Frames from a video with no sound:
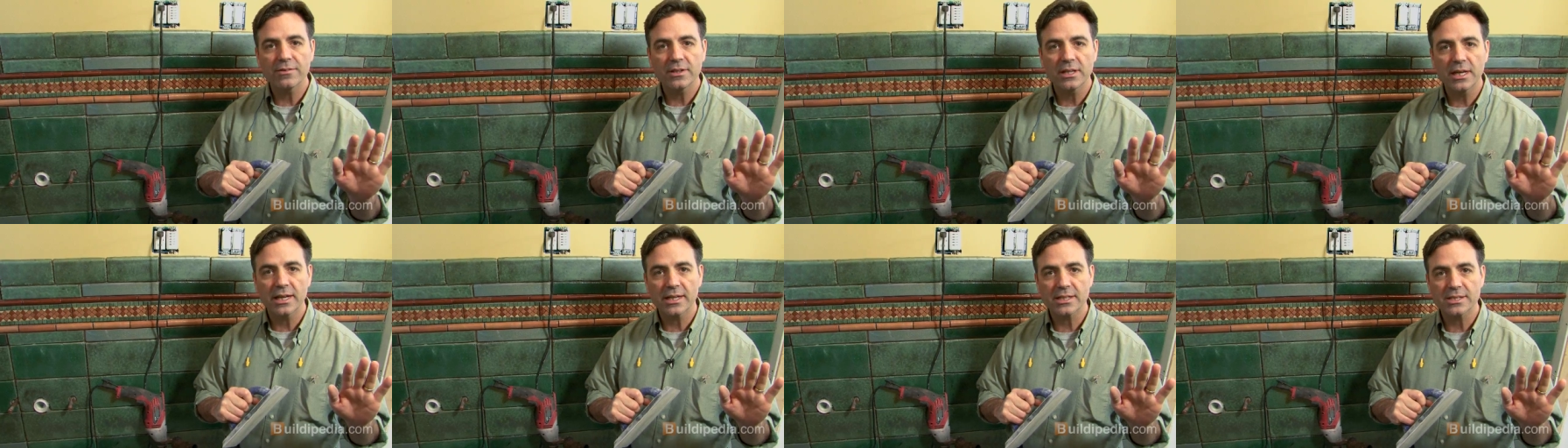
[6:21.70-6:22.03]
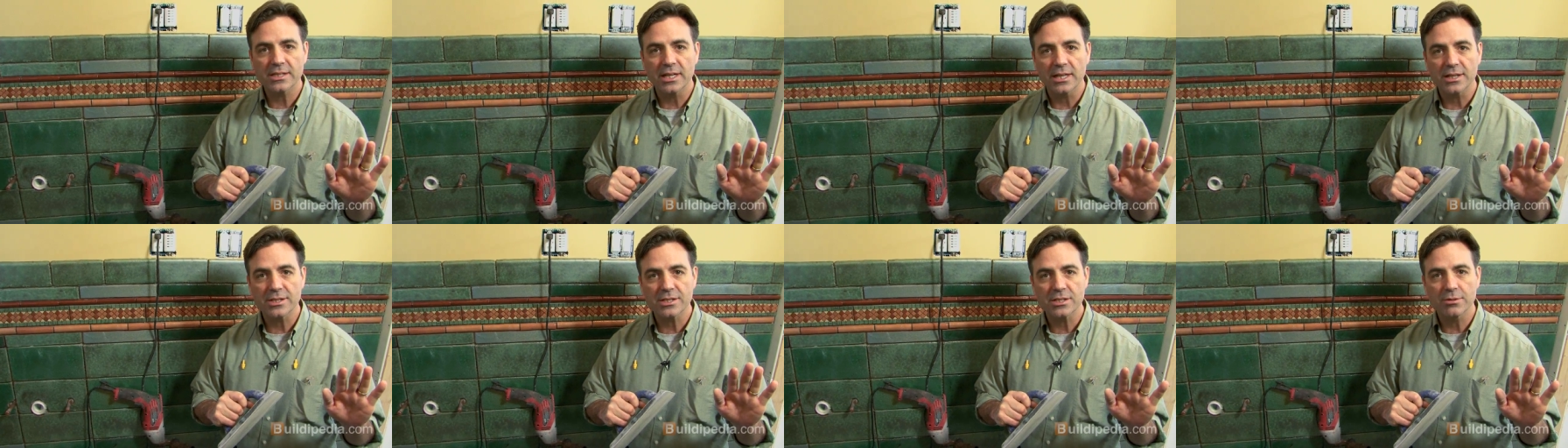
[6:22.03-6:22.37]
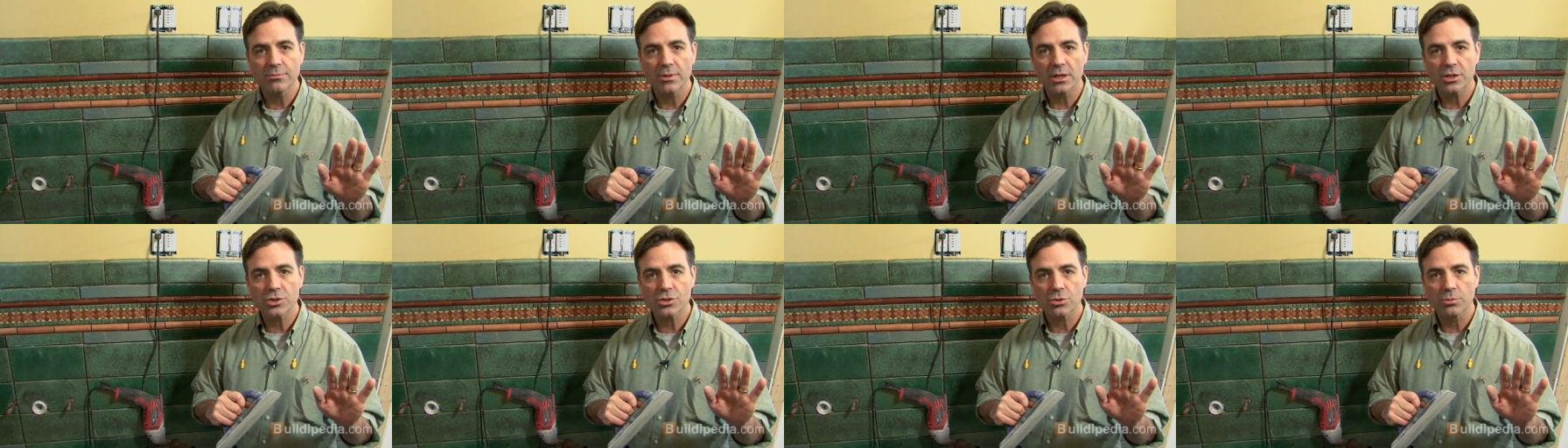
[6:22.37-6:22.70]
the excess
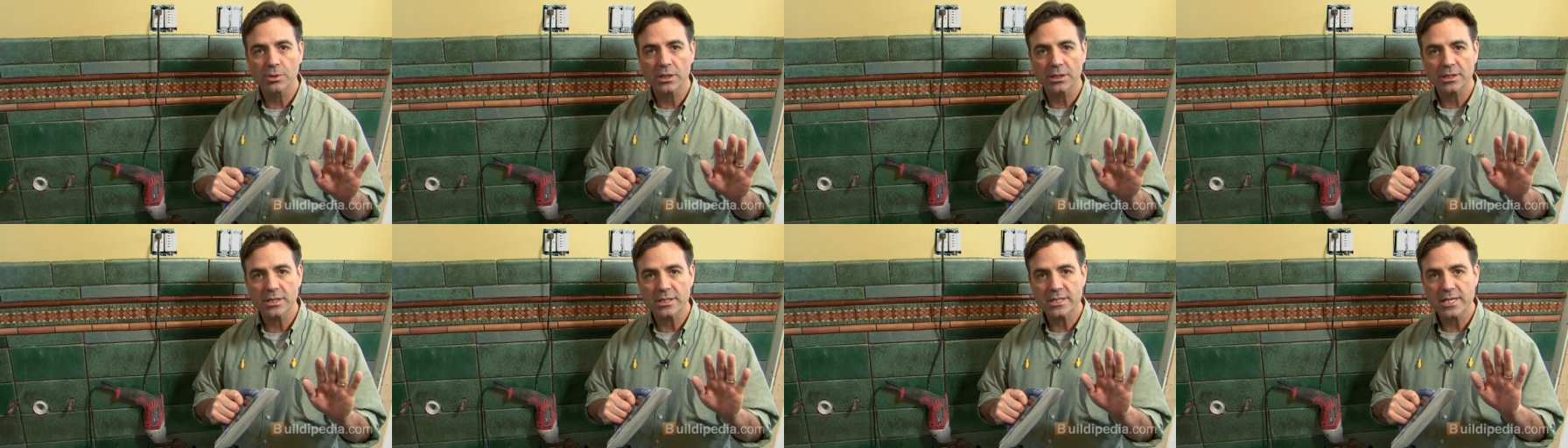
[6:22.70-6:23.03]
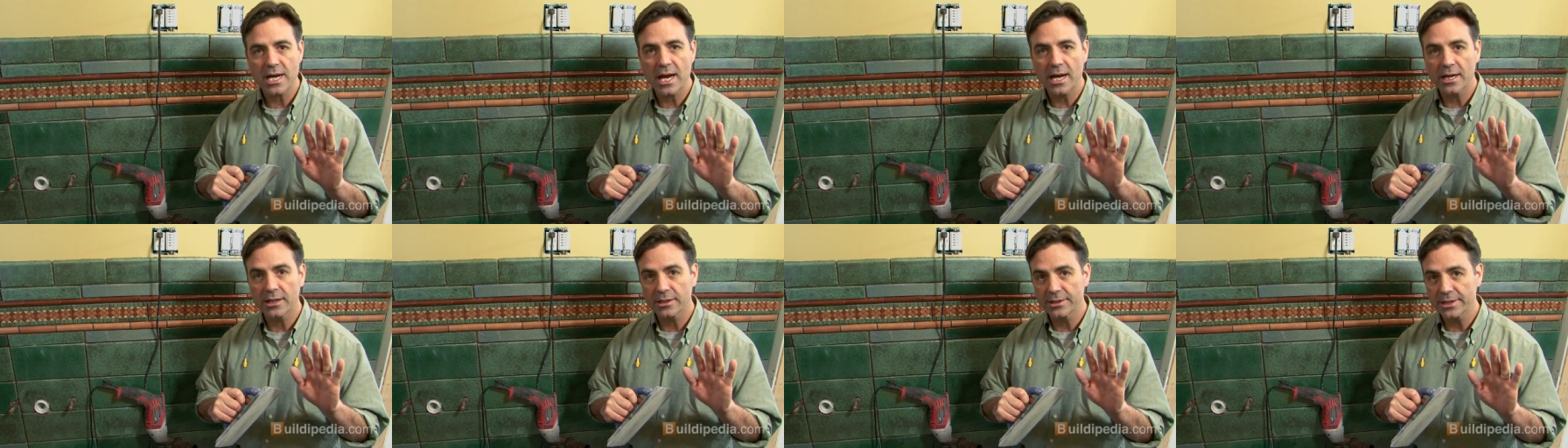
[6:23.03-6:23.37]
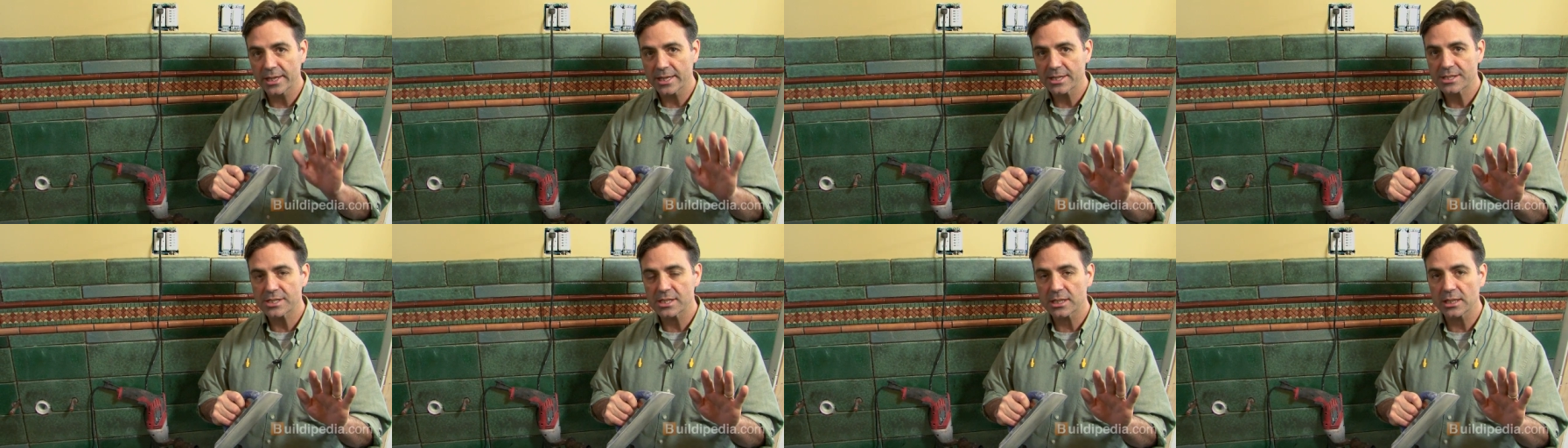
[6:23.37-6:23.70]
and make sure we get the tile
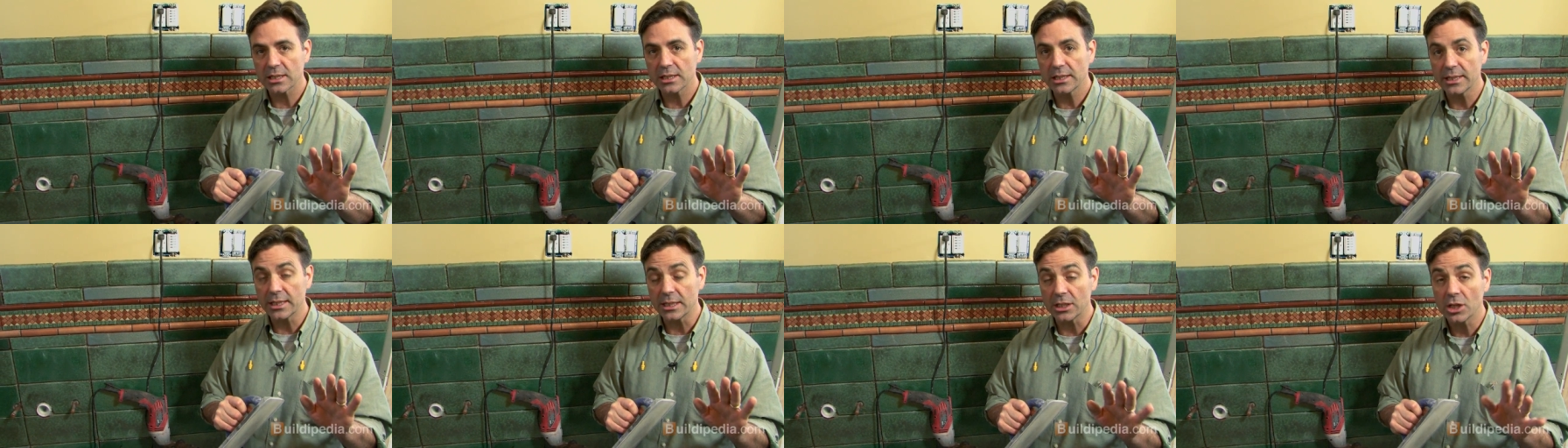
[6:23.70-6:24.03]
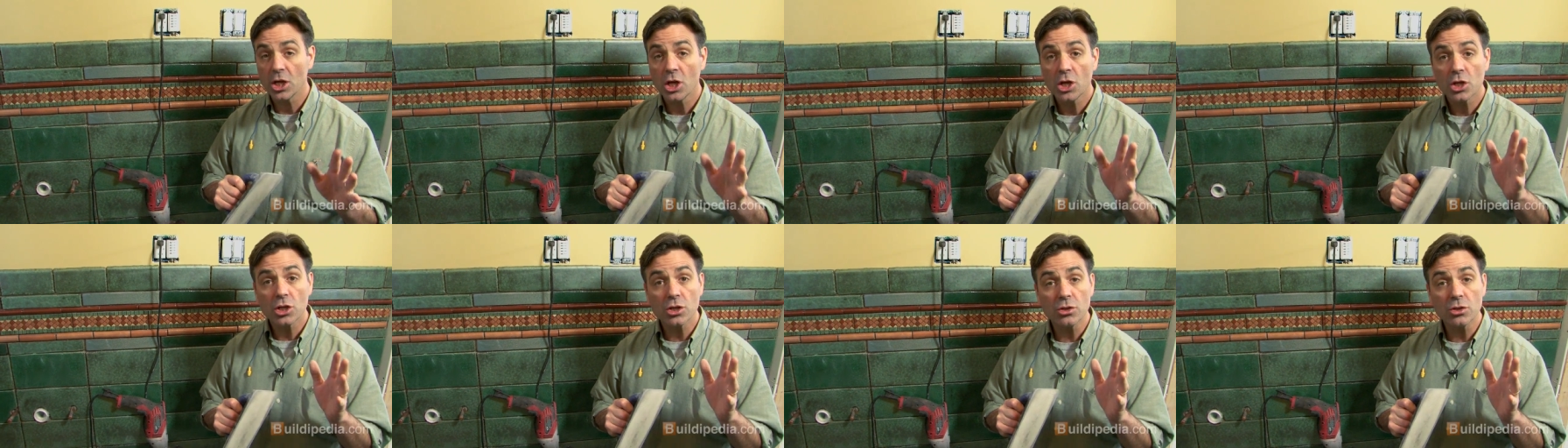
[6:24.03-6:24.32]
nice and clean.